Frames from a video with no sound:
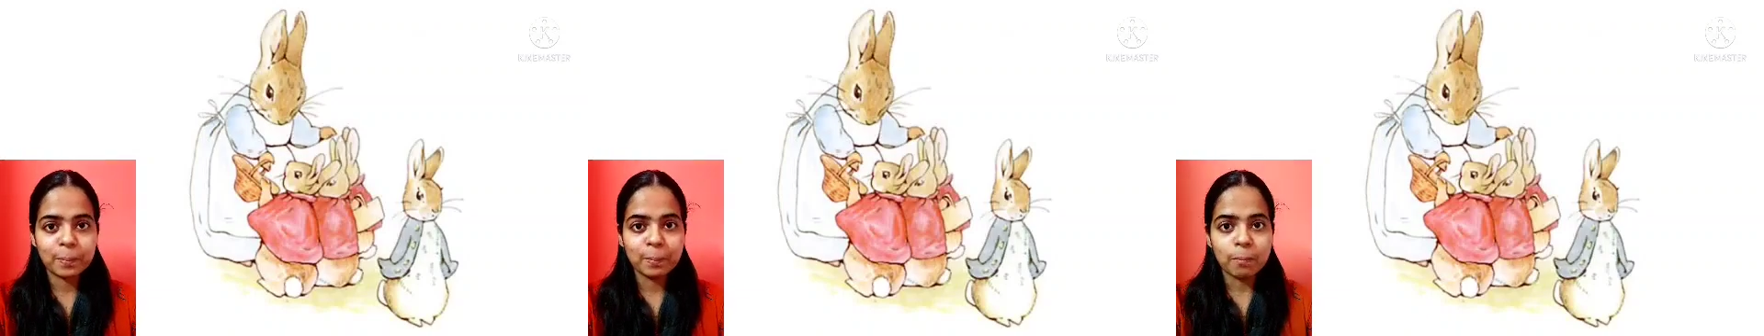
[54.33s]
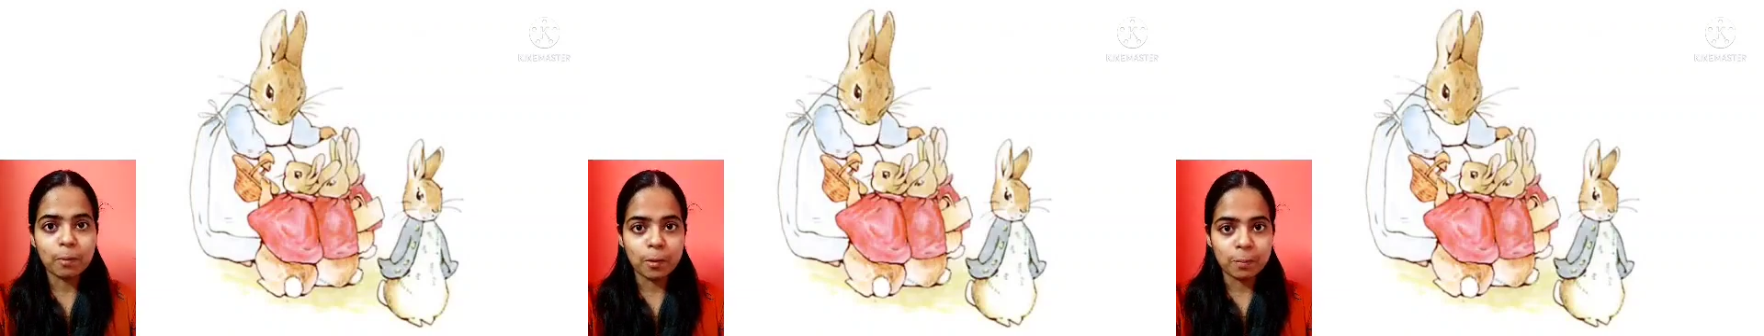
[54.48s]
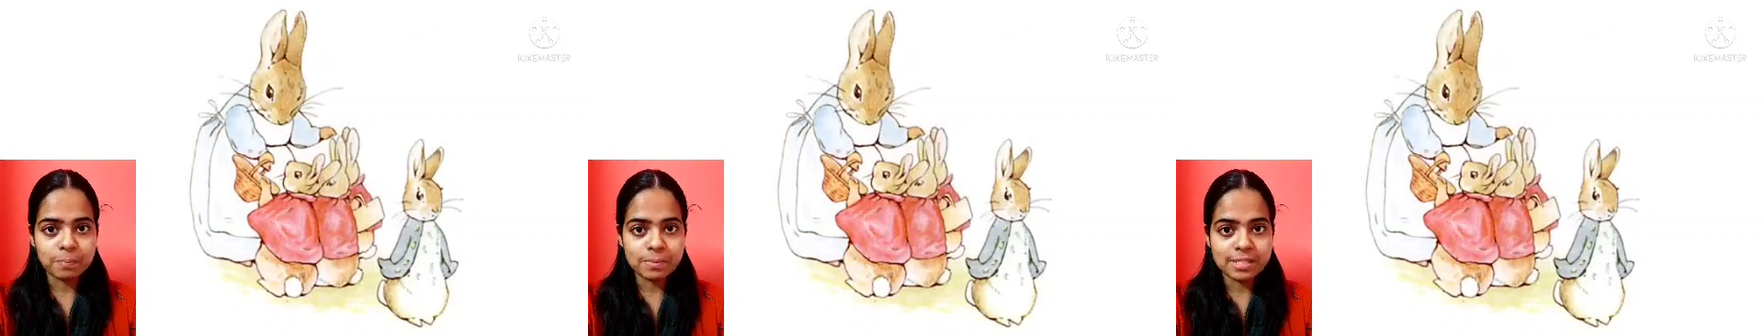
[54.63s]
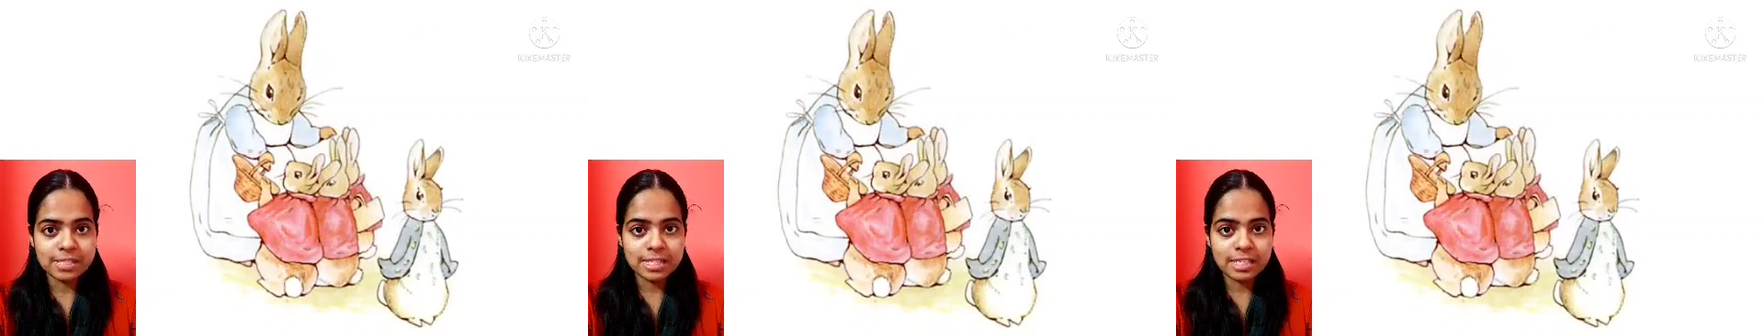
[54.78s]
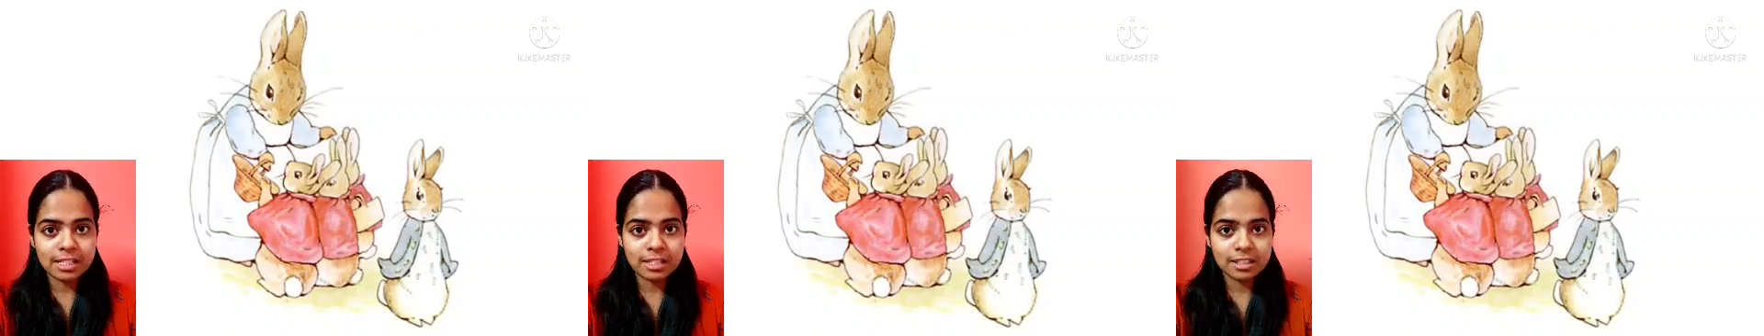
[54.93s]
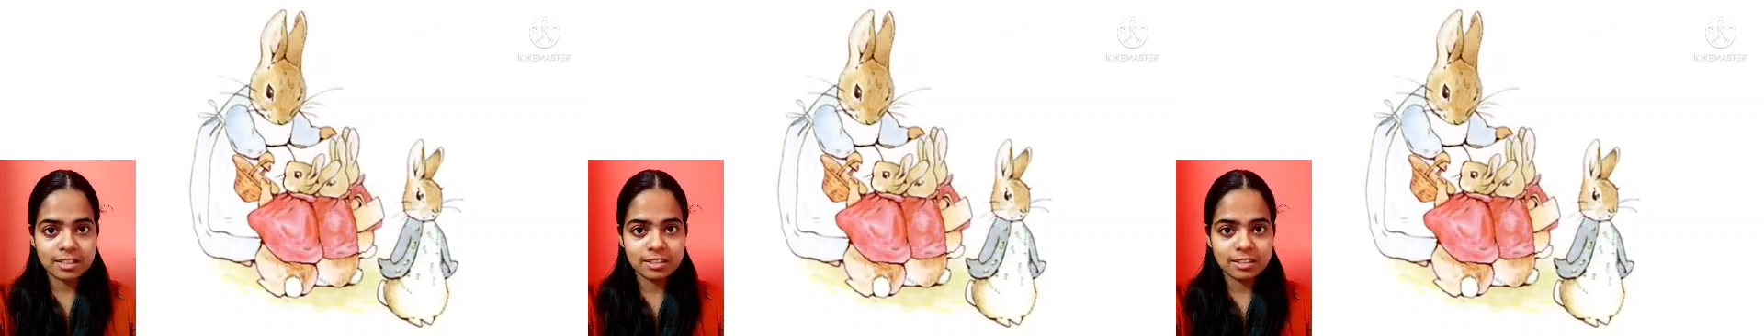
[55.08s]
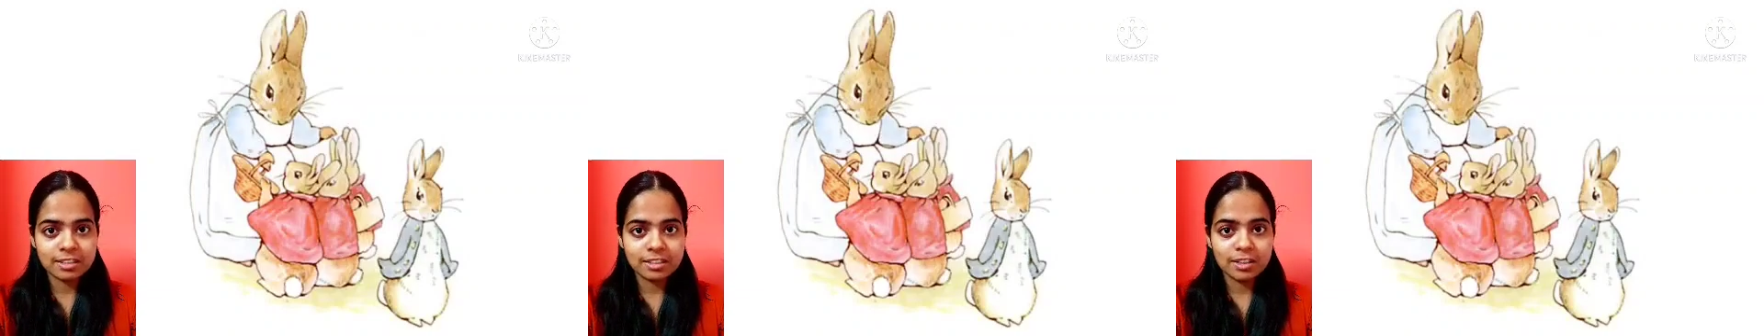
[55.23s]
Mopsy,
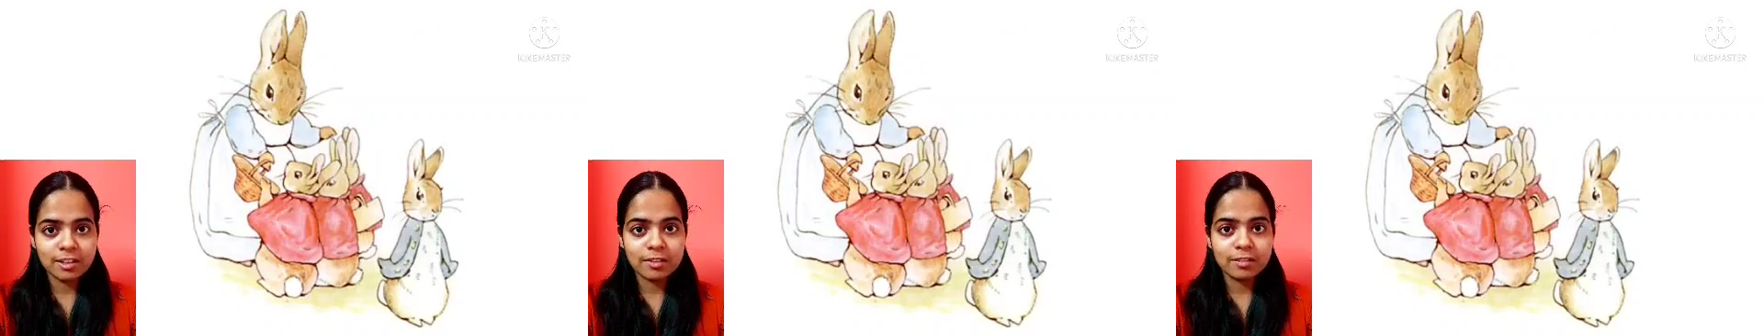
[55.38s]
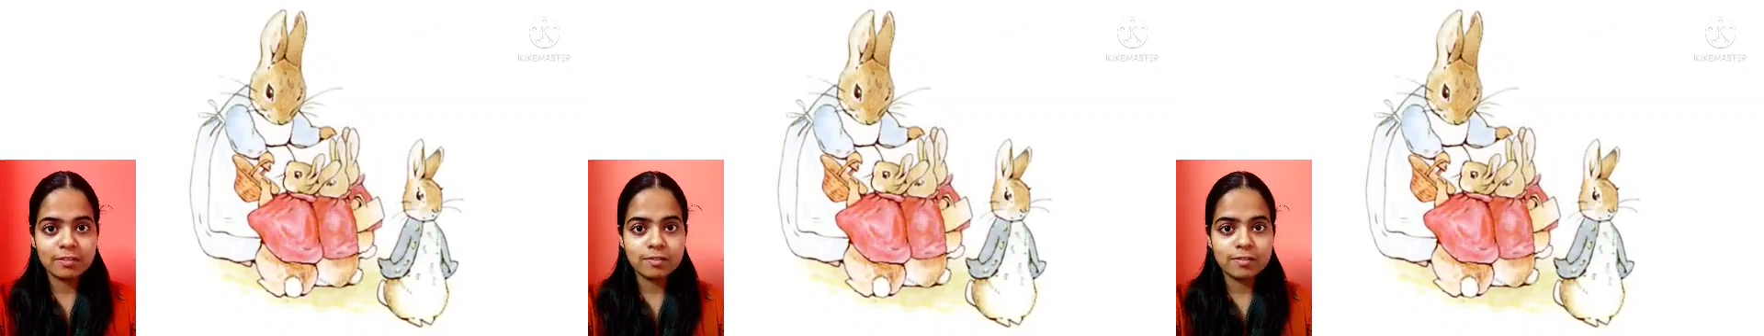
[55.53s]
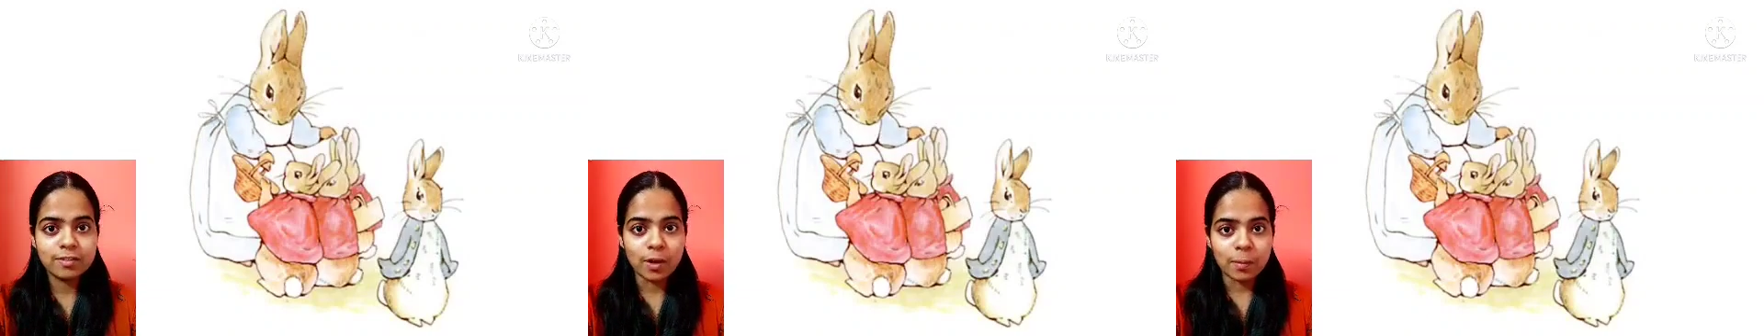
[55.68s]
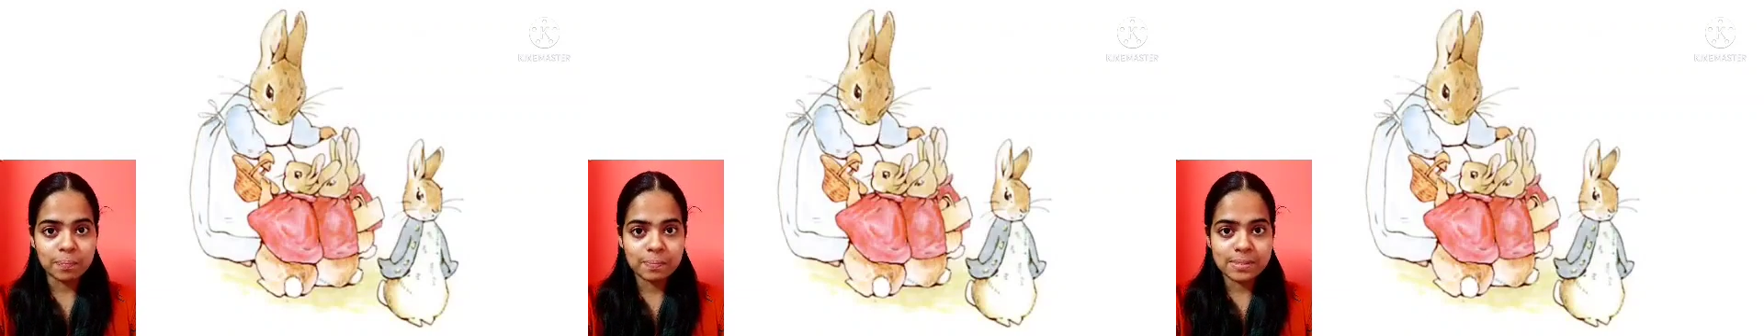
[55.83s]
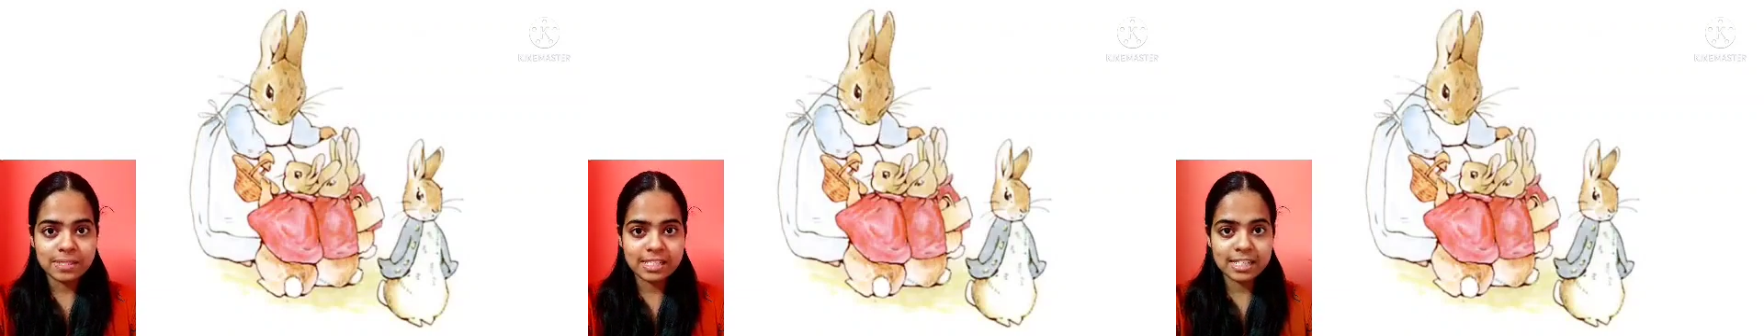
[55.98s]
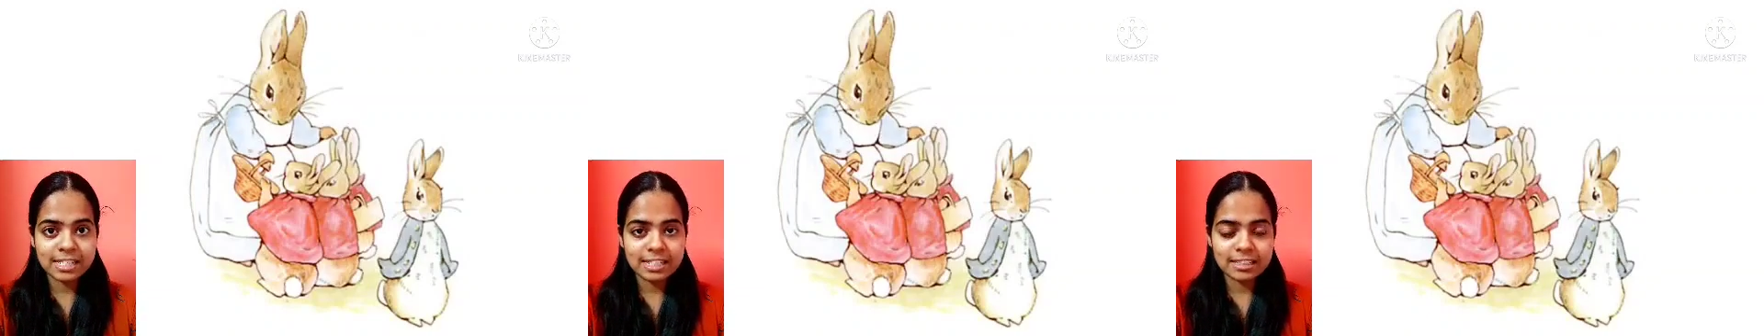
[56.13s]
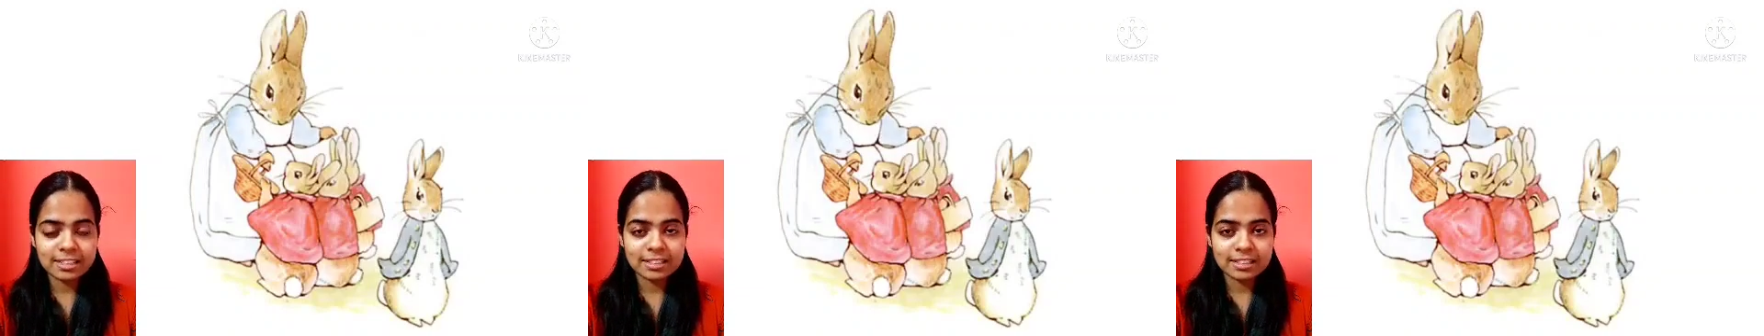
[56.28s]

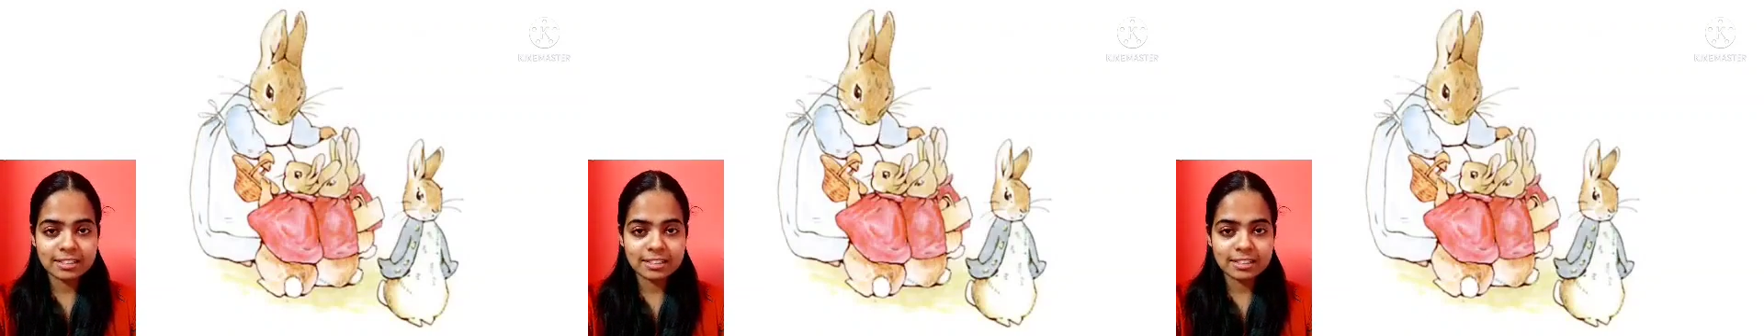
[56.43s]
Flopsy,